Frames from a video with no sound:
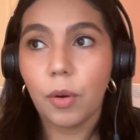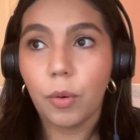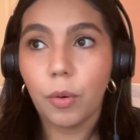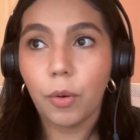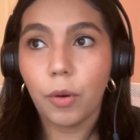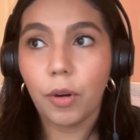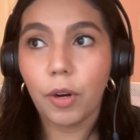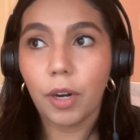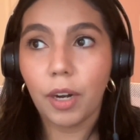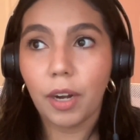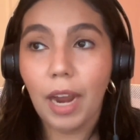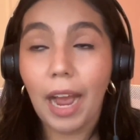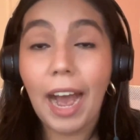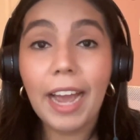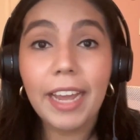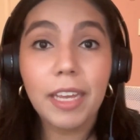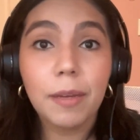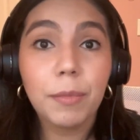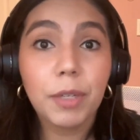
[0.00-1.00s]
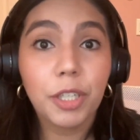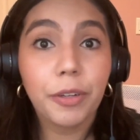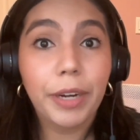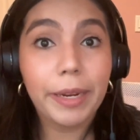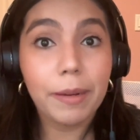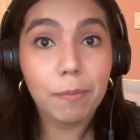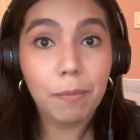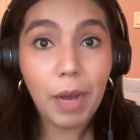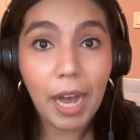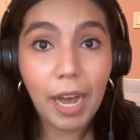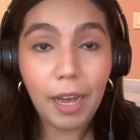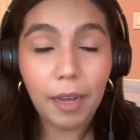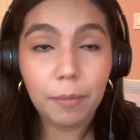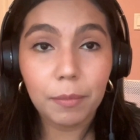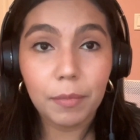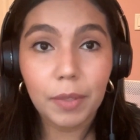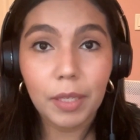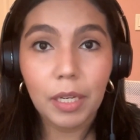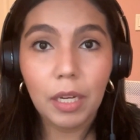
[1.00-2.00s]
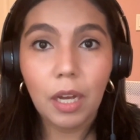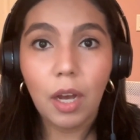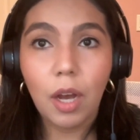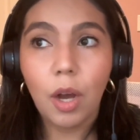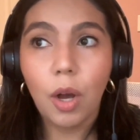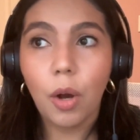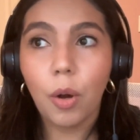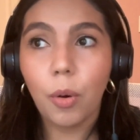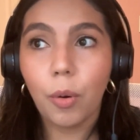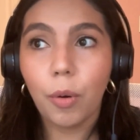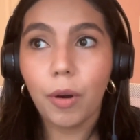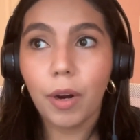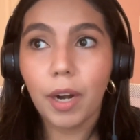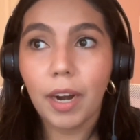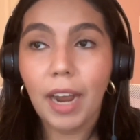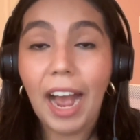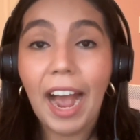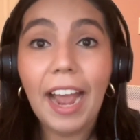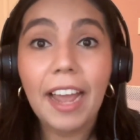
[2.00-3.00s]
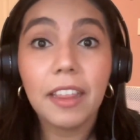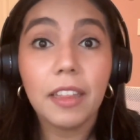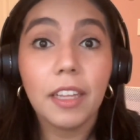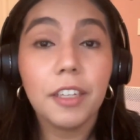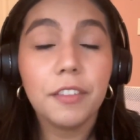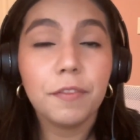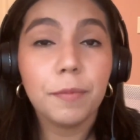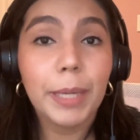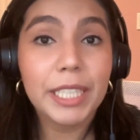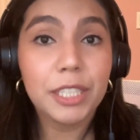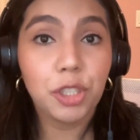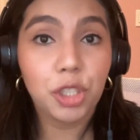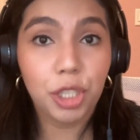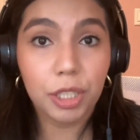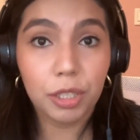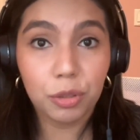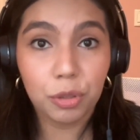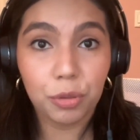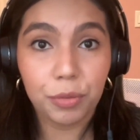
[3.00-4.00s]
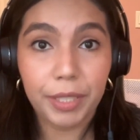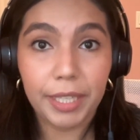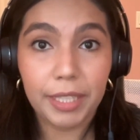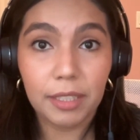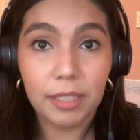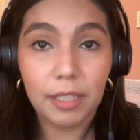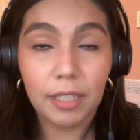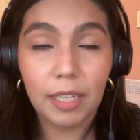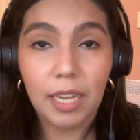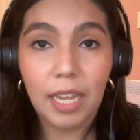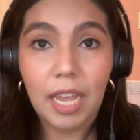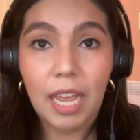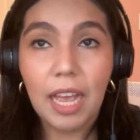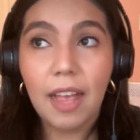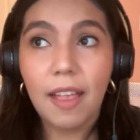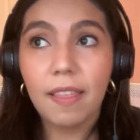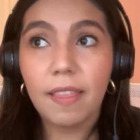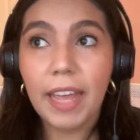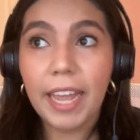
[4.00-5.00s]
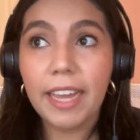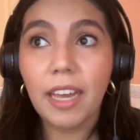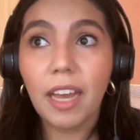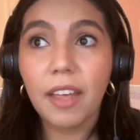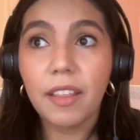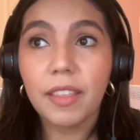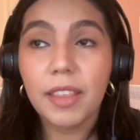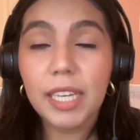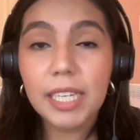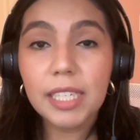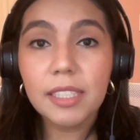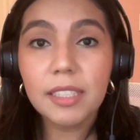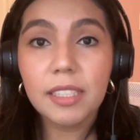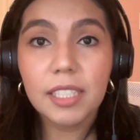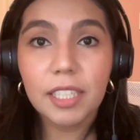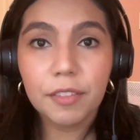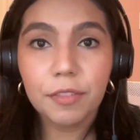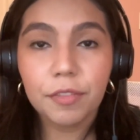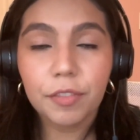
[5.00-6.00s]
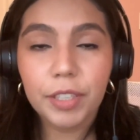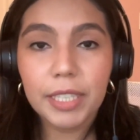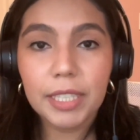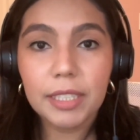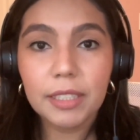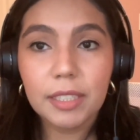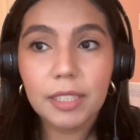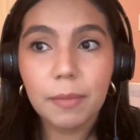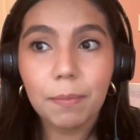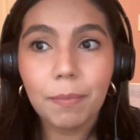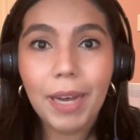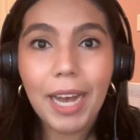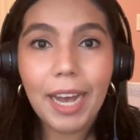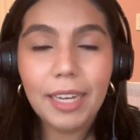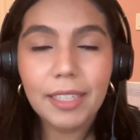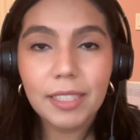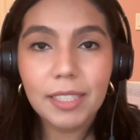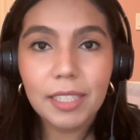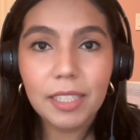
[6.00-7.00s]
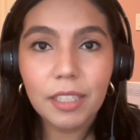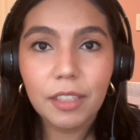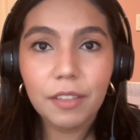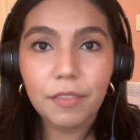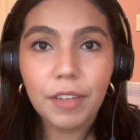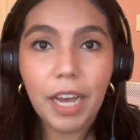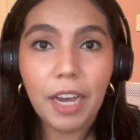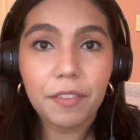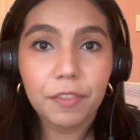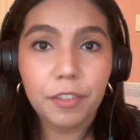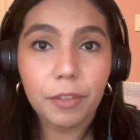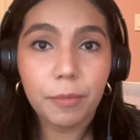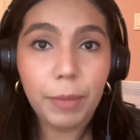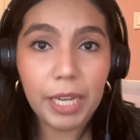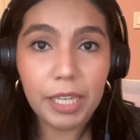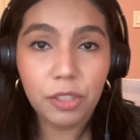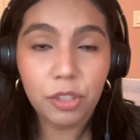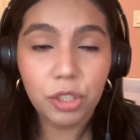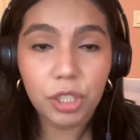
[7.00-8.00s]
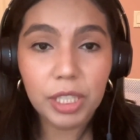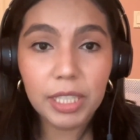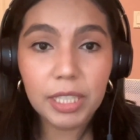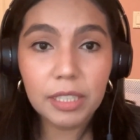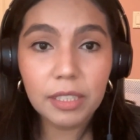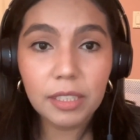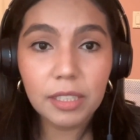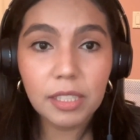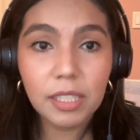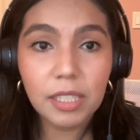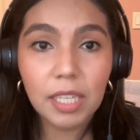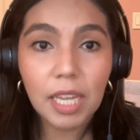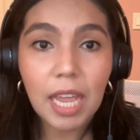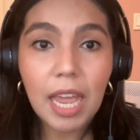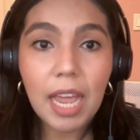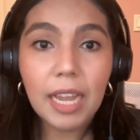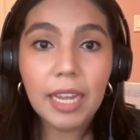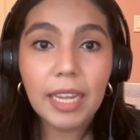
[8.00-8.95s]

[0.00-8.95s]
or I am a great mom, or I love my children. Like, these different positive affirmations